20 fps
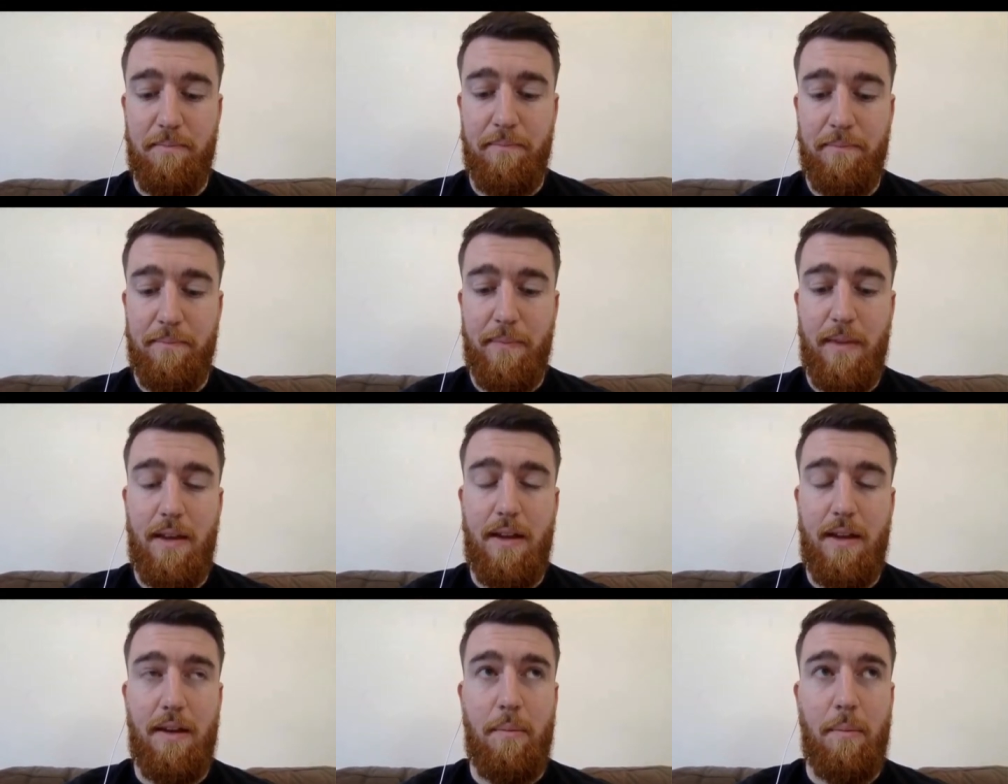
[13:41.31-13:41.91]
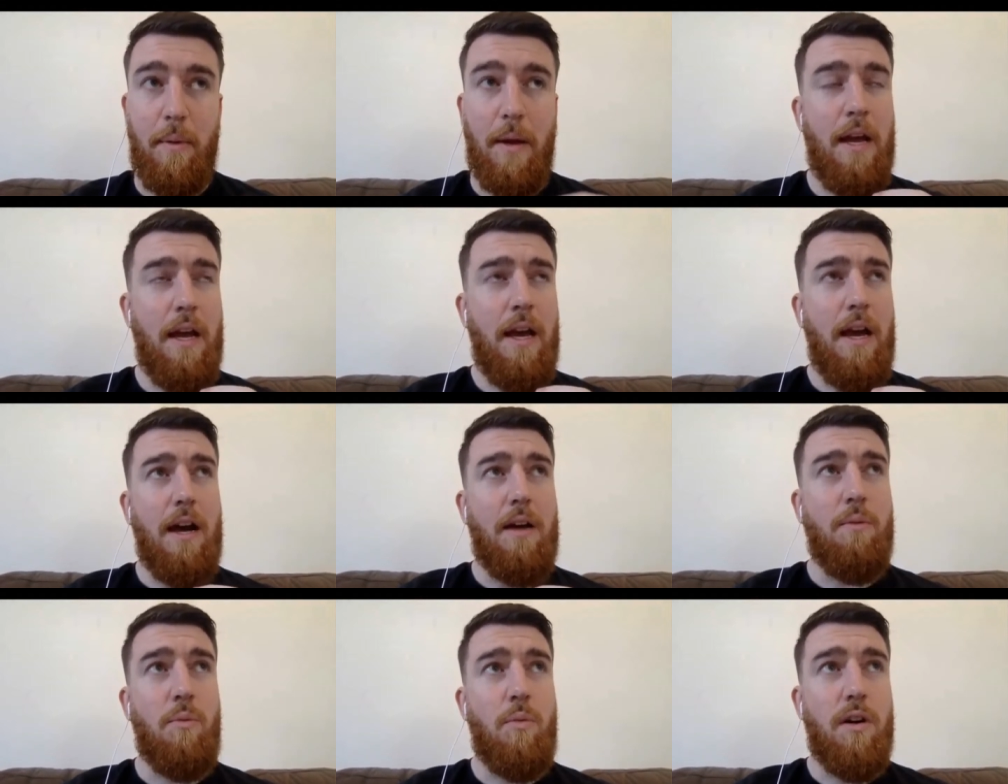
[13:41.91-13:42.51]
Um, and
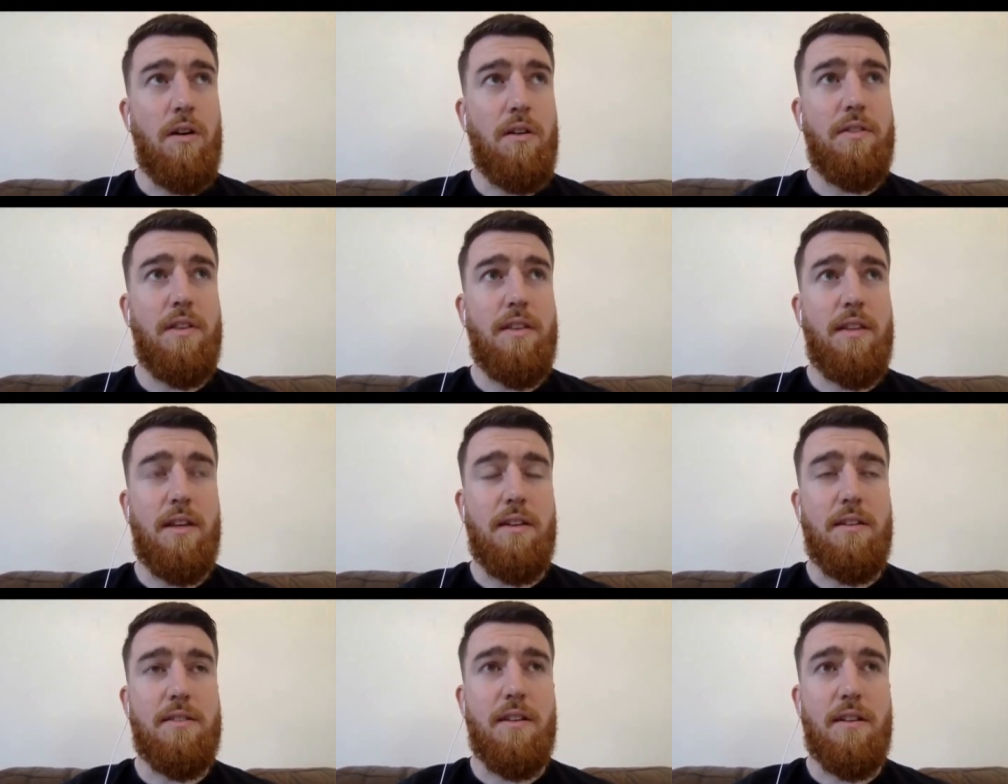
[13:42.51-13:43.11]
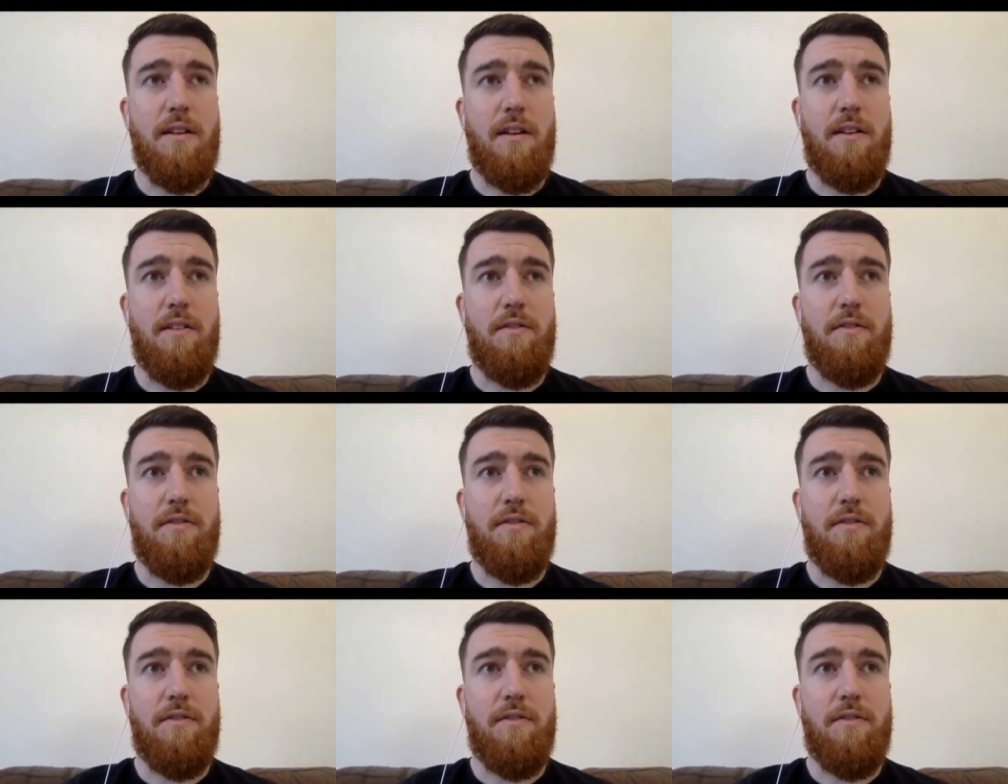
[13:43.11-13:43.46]
one of the things that I've